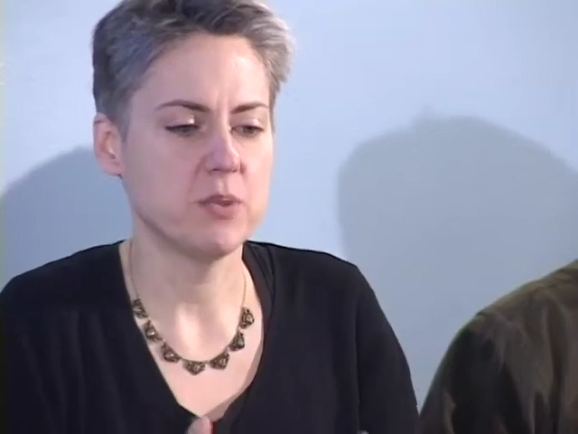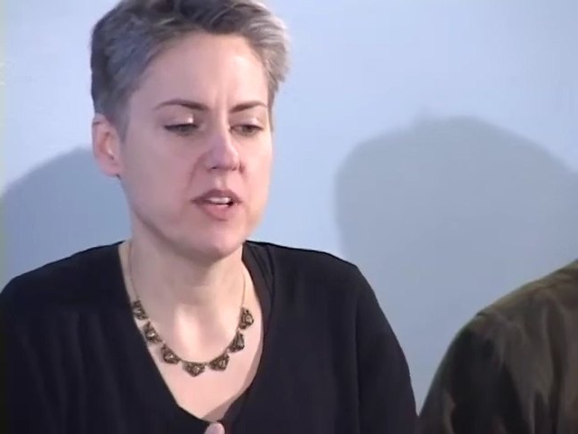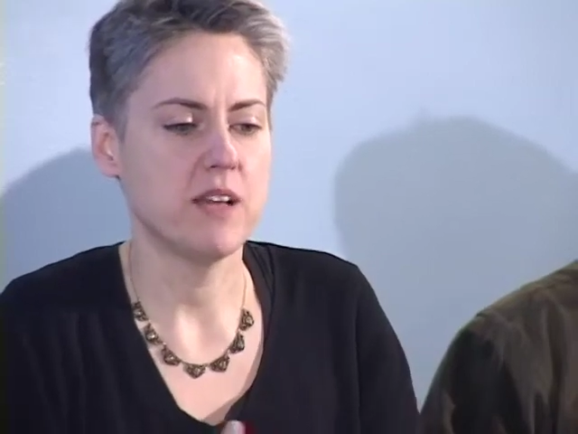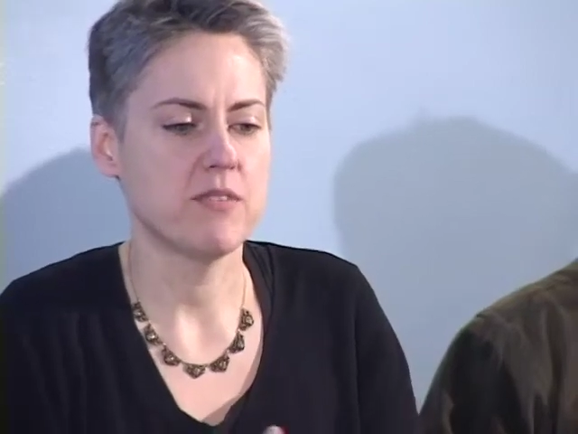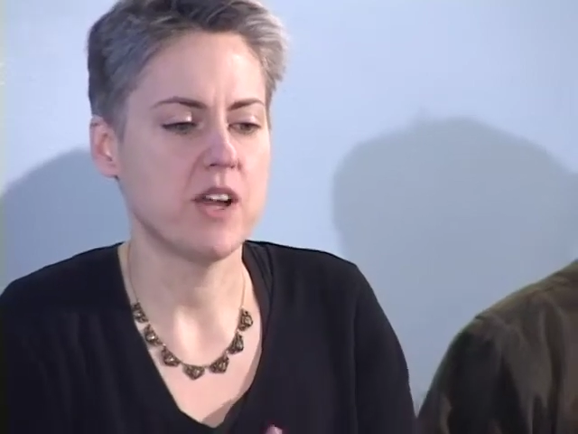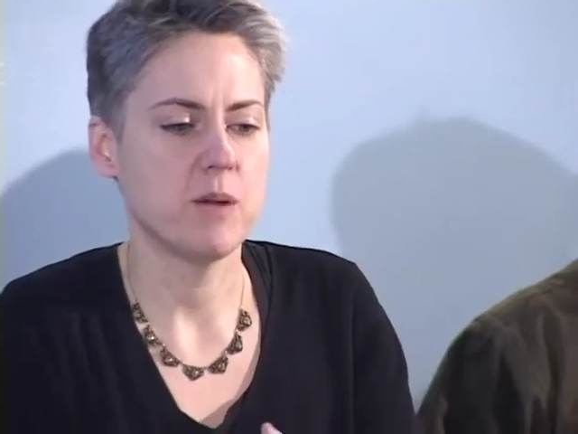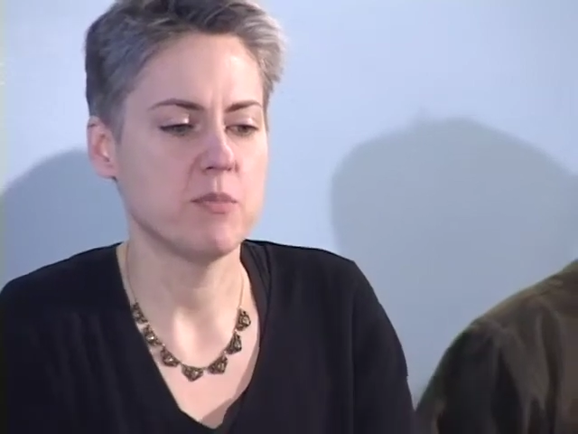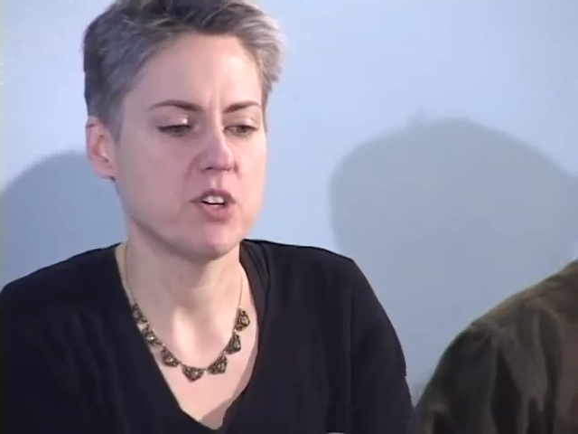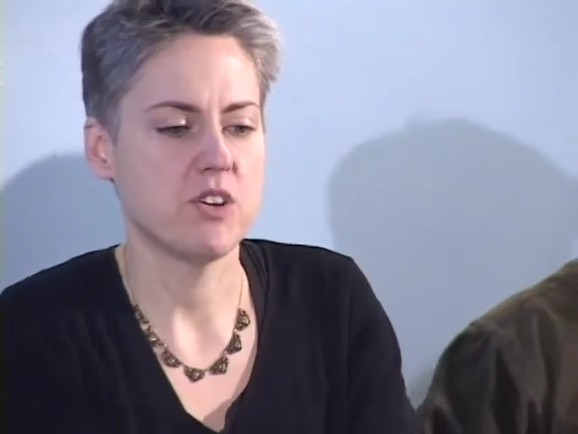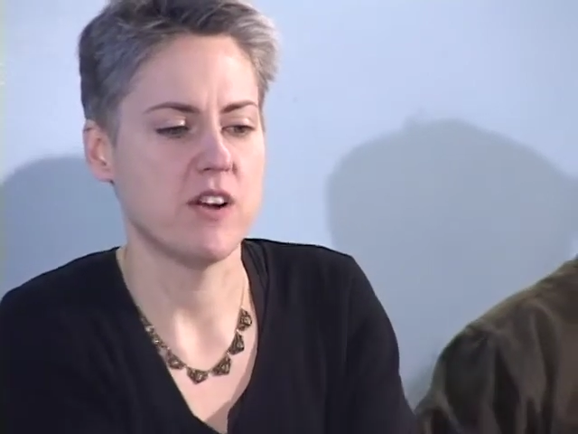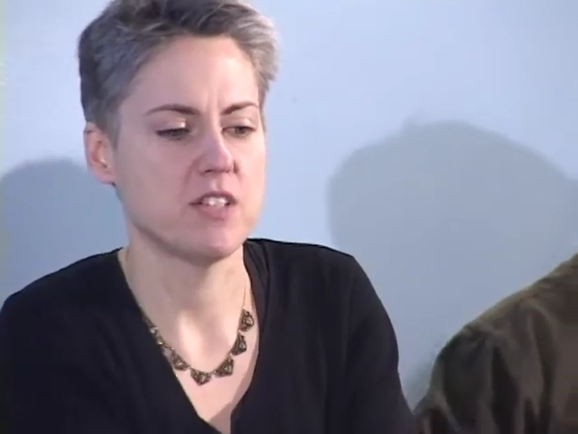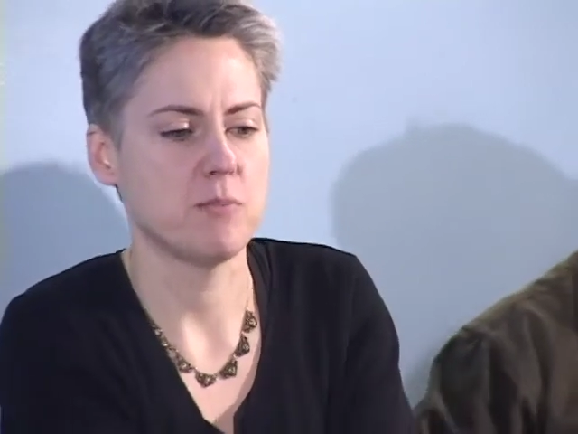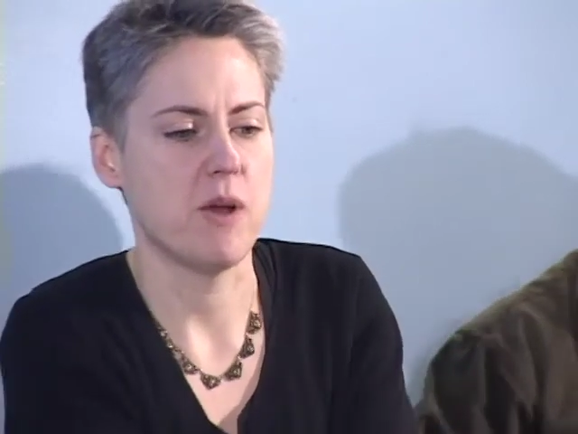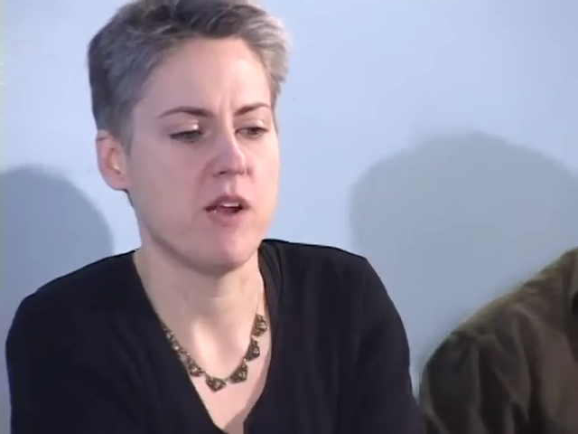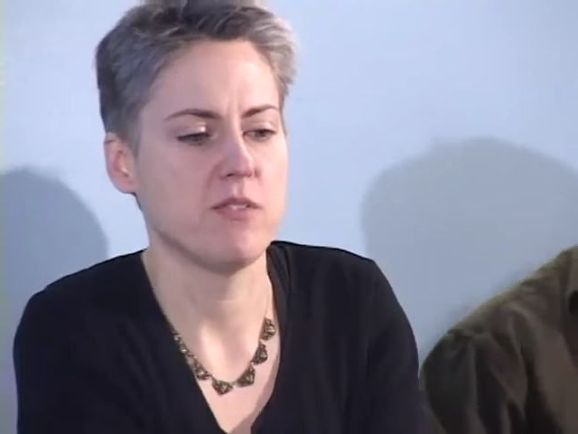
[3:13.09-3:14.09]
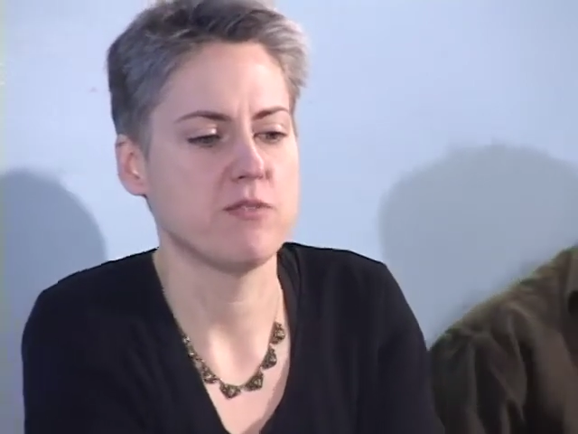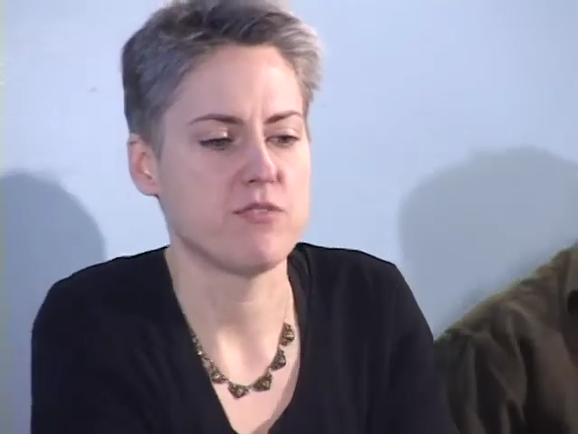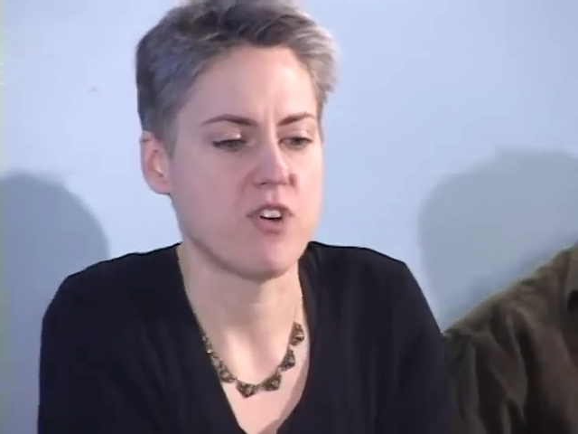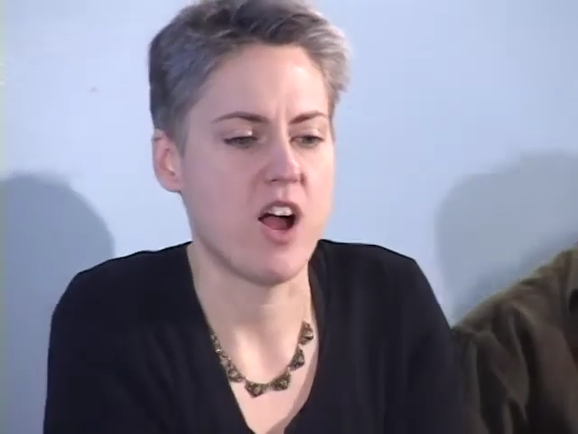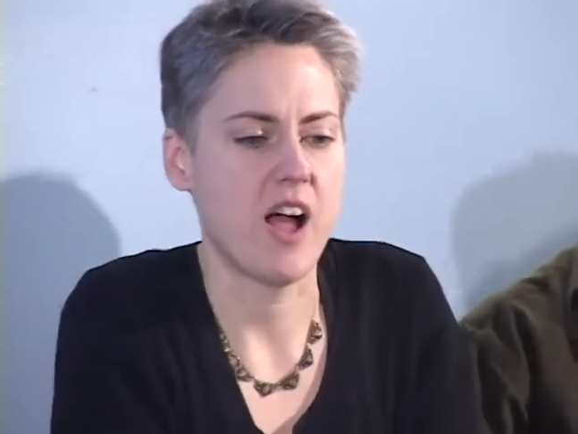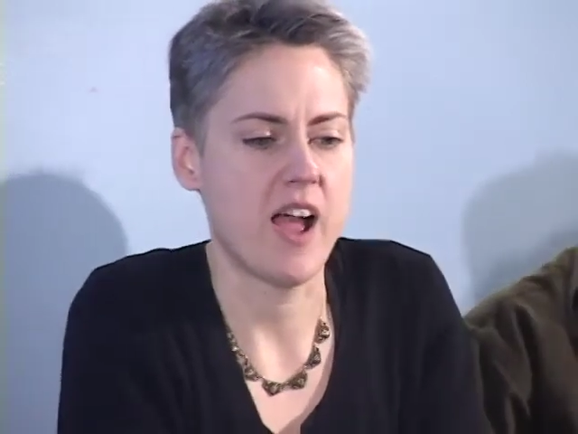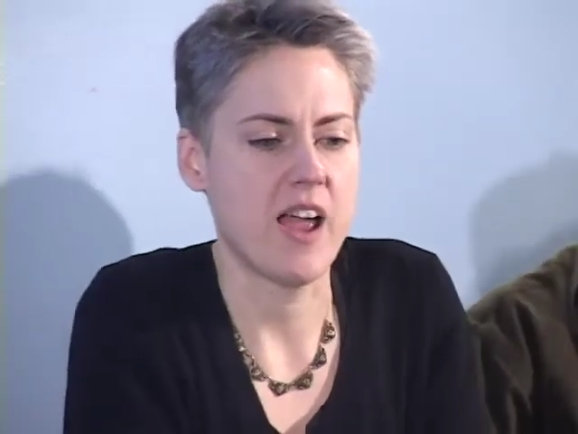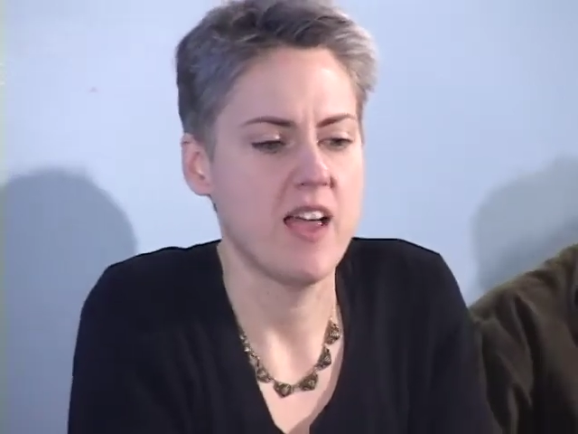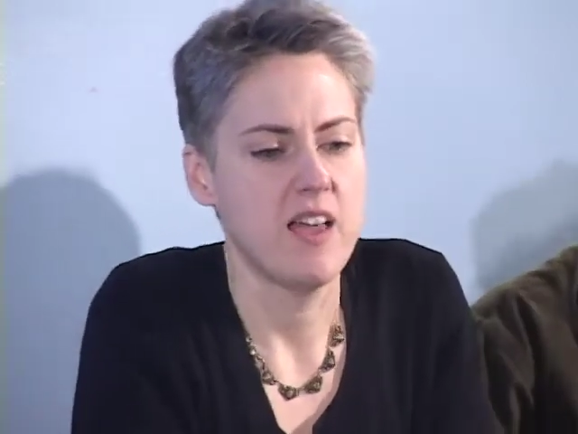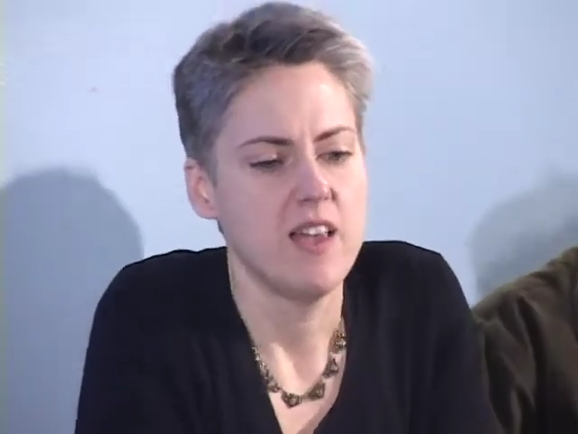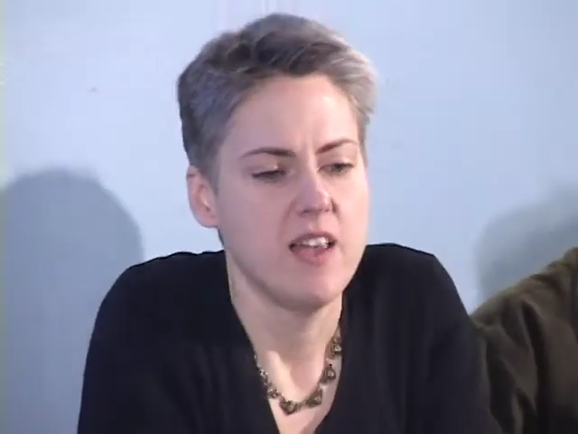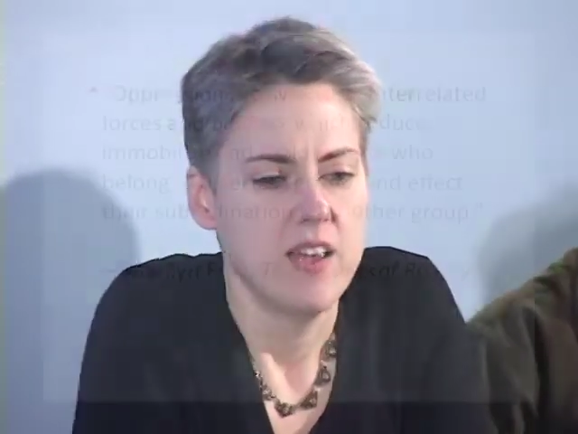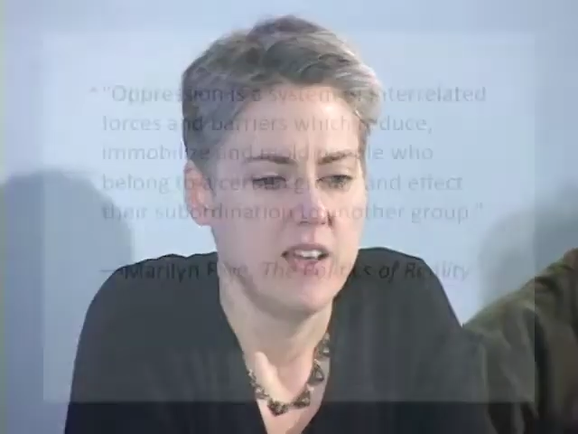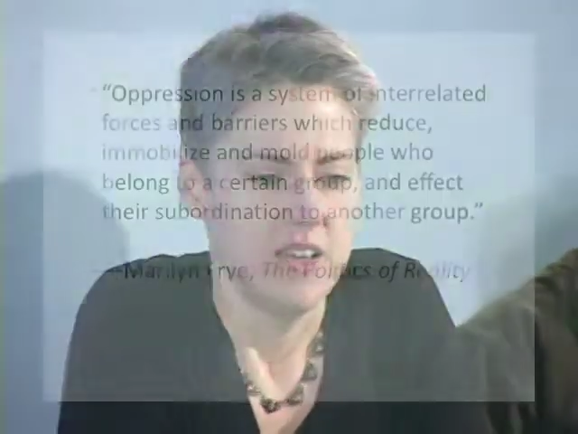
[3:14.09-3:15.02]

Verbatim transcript: you will have come across Marilyn Frye,